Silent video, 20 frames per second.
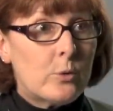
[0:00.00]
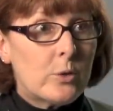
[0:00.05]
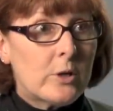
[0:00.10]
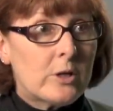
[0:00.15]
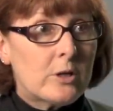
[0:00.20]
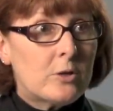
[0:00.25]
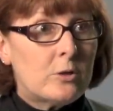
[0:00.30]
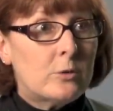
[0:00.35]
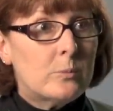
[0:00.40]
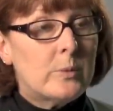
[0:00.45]

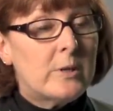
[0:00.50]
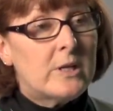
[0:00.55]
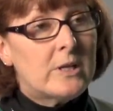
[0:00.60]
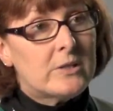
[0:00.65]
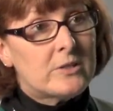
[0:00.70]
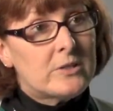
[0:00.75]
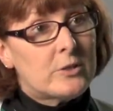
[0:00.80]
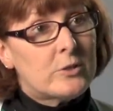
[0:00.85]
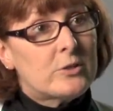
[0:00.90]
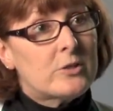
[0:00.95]
critical
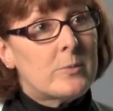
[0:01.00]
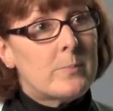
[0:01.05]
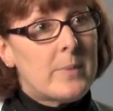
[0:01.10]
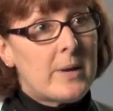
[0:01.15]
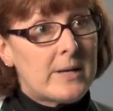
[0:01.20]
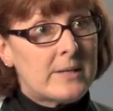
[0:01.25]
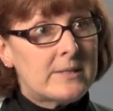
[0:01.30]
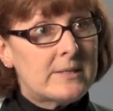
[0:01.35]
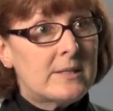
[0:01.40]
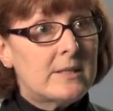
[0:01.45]
because there's a
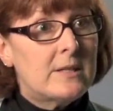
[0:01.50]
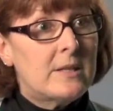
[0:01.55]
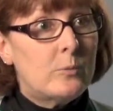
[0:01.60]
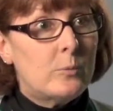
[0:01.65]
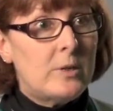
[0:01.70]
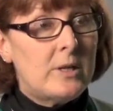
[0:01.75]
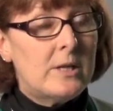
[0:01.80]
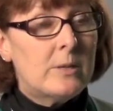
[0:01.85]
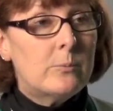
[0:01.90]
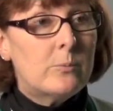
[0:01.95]
medicine that
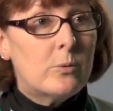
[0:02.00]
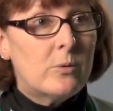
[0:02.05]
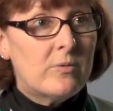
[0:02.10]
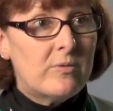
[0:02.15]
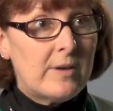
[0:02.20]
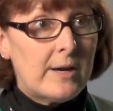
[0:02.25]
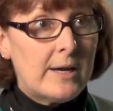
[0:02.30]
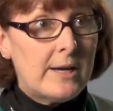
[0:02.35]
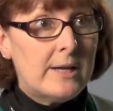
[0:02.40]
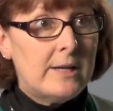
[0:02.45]
we can
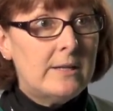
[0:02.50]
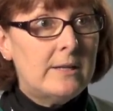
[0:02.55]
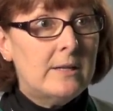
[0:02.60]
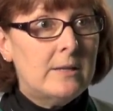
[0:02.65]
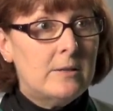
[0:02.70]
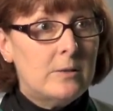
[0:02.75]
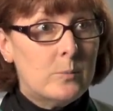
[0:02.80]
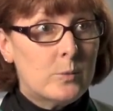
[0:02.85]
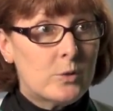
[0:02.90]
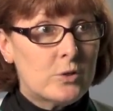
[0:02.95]
provide
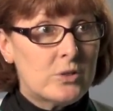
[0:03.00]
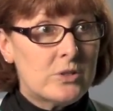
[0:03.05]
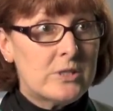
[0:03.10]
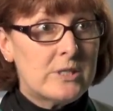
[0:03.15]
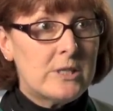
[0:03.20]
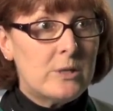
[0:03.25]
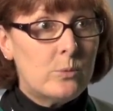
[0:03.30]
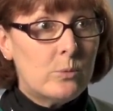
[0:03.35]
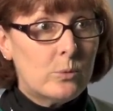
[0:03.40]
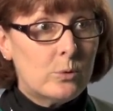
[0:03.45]
in the
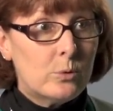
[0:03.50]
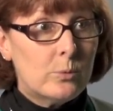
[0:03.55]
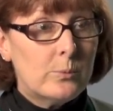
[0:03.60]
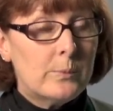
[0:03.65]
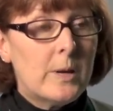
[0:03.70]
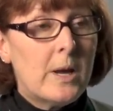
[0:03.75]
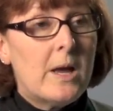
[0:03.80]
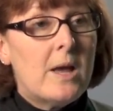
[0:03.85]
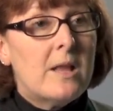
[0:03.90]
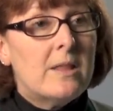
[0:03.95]
emergency
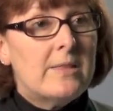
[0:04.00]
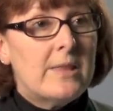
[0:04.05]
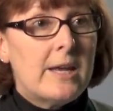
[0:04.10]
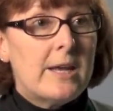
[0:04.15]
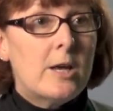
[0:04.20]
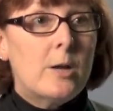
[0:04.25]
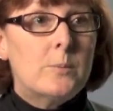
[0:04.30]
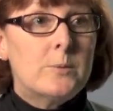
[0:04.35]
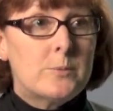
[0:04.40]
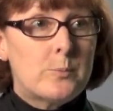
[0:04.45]
room
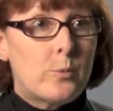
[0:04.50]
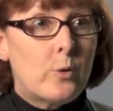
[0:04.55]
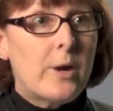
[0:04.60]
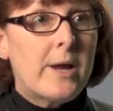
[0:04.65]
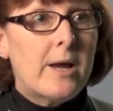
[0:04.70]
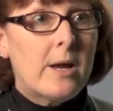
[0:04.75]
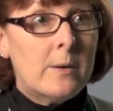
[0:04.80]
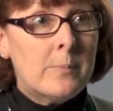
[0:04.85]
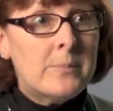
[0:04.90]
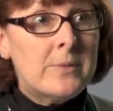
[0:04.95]
that helps
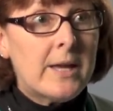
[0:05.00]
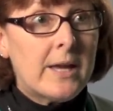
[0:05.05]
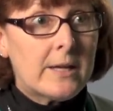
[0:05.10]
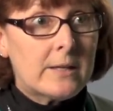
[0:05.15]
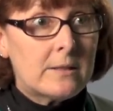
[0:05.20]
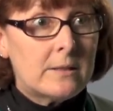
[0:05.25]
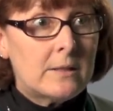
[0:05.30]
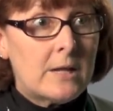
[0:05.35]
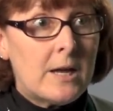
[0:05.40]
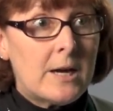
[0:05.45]
break up
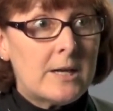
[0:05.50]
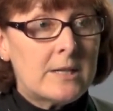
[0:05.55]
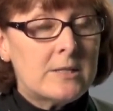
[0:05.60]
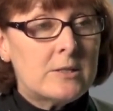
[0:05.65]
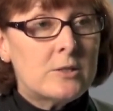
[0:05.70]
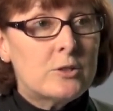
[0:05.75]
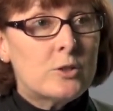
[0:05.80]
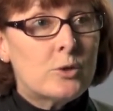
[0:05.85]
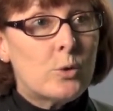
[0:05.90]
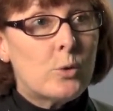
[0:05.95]
that clot
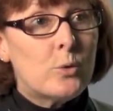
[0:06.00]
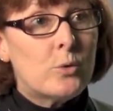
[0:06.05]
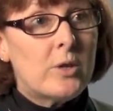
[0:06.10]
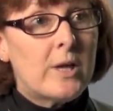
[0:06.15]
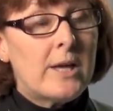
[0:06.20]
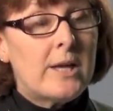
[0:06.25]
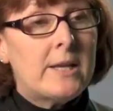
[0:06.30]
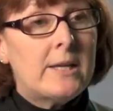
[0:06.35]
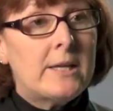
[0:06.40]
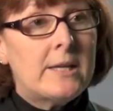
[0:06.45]
so
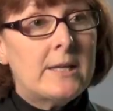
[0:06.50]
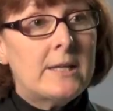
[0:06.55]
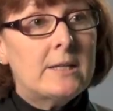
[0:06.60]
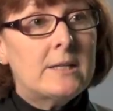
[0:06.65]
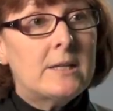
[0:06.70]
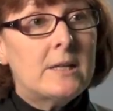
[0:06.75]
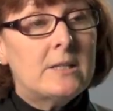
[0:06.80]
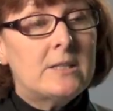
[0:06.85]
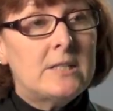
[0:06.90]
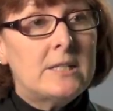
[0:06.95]
that it
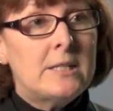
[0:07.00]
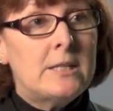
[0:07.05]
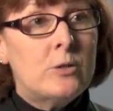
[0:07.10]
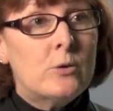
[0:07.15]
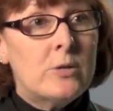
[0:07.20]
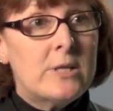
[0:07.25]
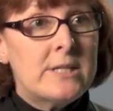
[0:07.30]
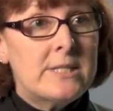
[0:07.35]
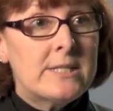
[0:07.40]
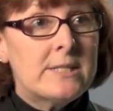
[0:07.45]

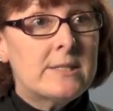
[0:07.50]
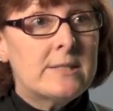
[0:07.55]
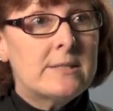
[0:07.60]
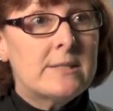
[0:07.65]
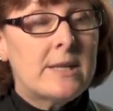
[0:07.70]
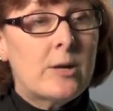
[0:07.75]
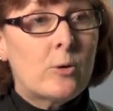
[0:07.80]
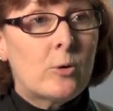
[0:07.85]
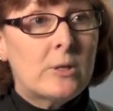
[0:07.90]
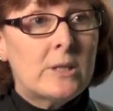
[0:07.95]

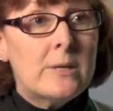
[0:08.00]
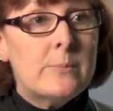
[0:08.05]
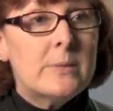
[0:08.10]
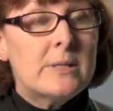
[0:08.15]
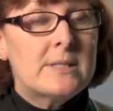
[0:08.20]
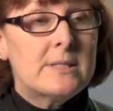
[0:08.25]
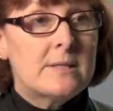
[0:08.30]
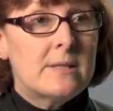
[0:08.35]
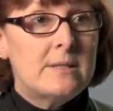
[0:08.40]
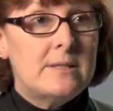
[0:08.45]
decreases or
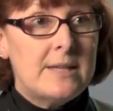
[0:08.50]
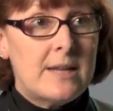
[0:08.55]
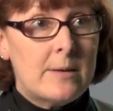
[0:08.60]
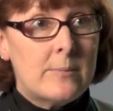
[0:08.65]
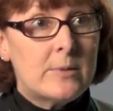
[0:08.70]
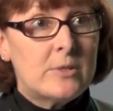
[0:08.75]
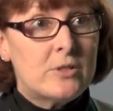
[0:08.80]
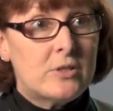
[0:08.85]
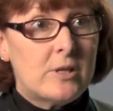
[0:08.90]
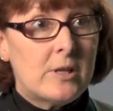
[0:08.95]
limits the
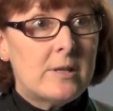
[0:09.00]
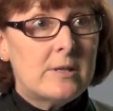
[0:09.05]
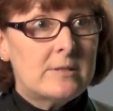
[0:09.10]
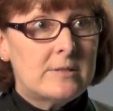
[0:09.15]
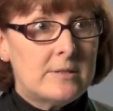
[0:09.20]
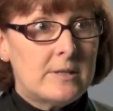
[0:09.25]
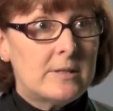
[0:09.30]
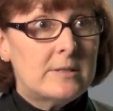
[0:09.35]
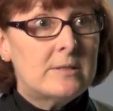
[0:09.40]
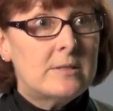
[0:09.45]
damage that
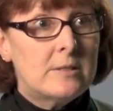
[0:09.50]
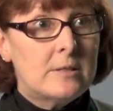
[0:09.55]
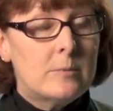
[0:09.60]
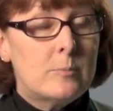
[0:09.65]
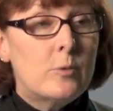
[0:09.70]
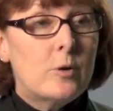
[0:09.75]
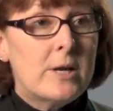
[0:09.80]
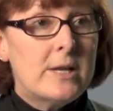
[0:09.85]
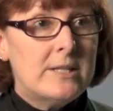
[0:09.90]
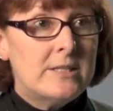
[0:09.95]
is done to the
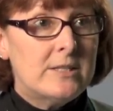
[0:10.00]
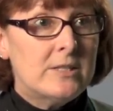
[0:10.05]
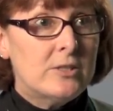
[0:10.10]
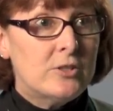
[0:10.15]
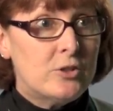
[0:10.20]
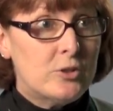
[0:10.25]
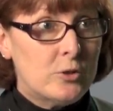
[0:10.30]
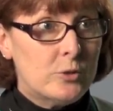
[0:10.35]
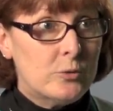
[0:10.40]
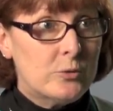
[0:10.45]
brain
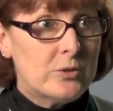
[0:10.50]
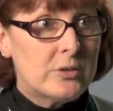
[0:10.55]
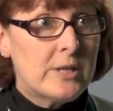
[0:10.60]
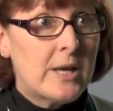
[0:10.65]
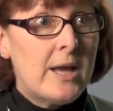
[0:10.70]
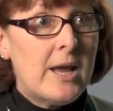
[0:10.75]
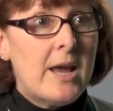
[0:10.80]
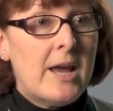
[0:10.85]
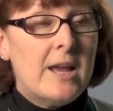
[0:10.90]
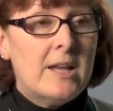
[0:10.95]
tissues.
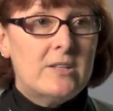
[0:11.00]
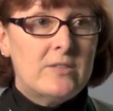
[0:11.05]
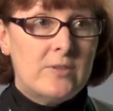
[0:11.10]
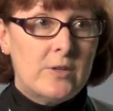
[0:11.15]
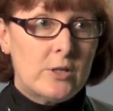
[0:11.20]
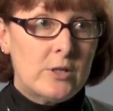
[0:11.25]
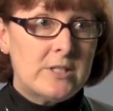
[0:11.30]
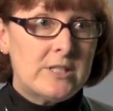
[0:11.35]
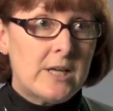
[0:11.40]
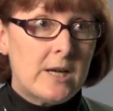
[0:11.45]
It's
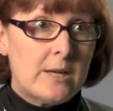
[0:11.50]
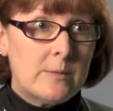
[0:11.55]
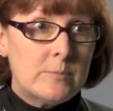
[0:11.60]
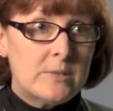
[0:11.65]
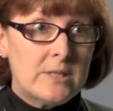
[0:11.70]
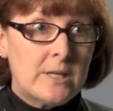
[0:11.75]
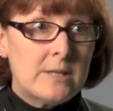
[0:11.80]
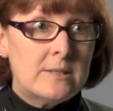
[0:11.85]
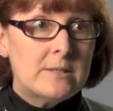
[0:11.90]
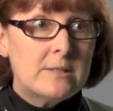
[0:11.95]
very time
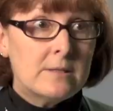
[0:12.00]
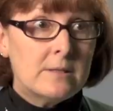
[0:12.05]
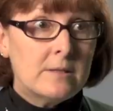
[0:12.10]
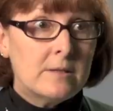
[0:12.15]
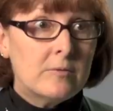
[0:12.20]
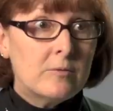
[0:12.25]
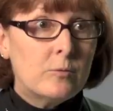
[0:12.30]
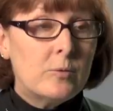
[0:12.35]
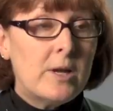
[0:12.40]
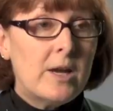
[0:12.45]

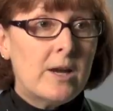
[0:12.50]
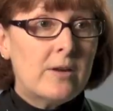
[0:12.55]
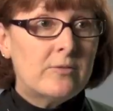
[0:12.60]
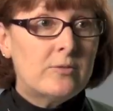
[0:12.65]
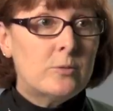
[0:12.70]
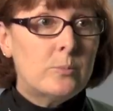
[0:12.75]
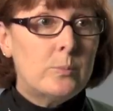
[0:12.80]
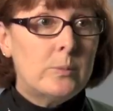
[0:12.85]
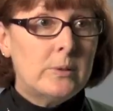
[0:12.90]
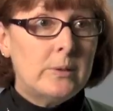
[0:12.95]
sensitive. We have
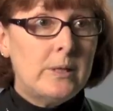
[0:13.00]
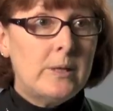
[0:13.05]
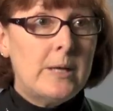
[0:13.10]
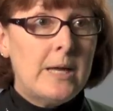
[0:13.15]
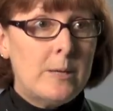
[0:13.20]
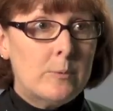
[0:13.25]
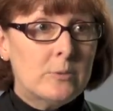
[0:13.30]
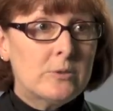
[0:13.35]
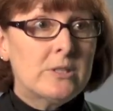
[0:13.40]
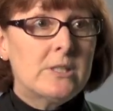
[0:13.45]
to be
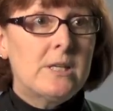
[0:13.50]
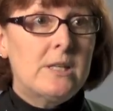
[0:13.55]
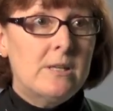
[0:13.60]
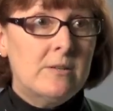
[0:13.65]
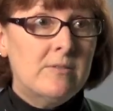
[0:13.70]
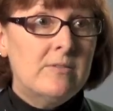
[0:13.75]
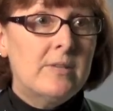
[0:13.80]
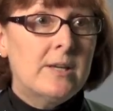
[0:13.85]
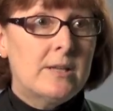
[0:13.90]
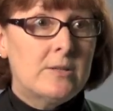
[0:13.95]
able to
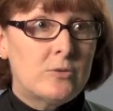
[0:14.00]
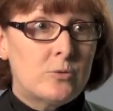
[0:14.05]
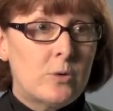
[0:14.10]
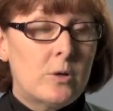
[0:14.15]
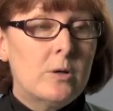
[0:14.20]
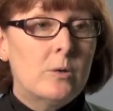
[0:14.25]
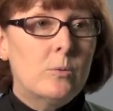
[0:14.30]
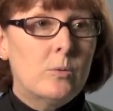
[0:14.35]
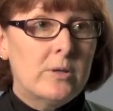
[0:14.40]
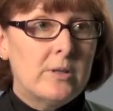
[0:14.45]
give that
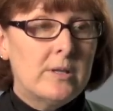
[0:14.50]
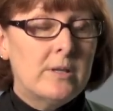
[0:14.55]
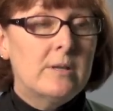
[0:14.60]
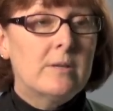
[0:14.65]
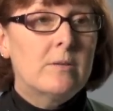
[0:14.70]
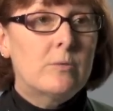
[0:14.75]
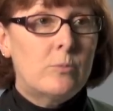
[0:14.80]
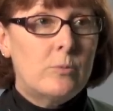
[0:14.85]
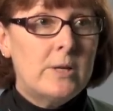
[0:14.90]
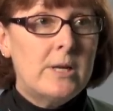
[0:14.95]
drug within
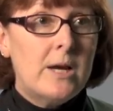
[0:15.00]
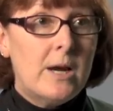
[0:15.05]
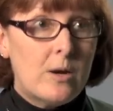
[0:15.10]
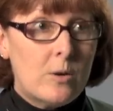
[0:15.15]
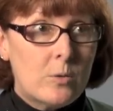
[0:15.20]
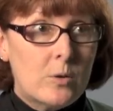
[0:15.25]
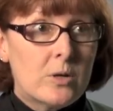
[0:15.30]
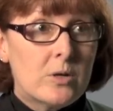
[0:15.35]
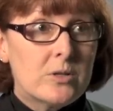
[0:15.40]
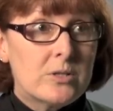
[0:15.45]
3
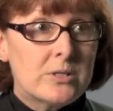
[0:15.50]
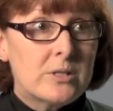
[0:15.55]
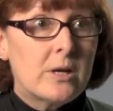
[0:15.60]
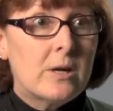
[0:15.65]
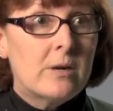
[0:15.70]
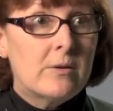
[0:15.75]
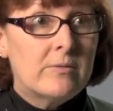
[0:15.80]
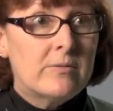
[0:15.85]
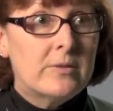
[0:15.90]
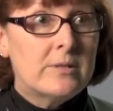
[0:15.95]
hours
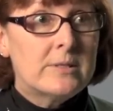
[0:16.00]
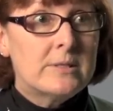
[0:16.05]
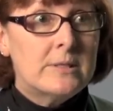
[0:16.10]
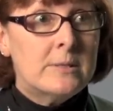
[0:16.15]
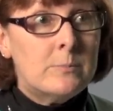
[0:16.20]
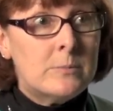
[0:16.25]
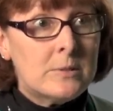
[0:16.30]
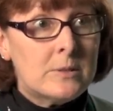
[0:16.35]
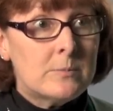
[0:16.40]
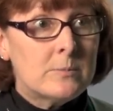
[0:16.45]
of the
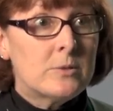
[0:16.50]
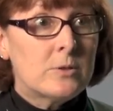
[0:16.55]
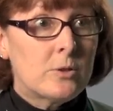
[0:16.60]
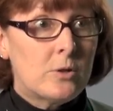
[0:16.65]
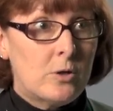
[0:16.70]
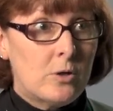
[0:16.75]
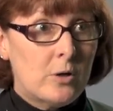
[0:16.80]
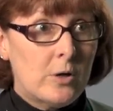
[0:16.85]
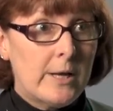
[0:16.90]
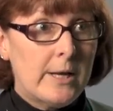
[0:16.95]
symptoms
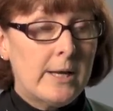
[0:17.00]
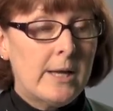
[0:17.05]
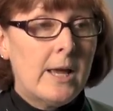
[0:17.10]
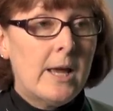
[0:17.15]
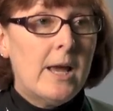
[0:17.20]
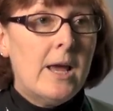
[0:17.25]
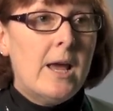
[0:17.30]
occurring.